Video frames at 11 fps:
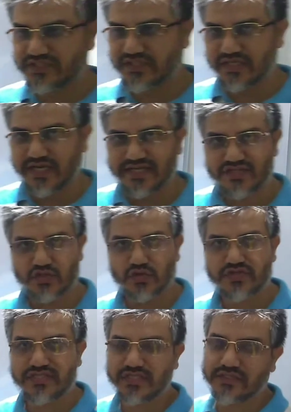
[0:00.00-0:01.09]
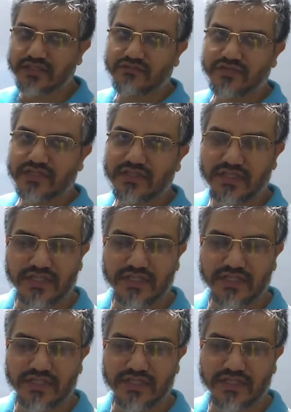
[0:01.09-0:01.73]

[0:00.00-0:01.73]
which are associated with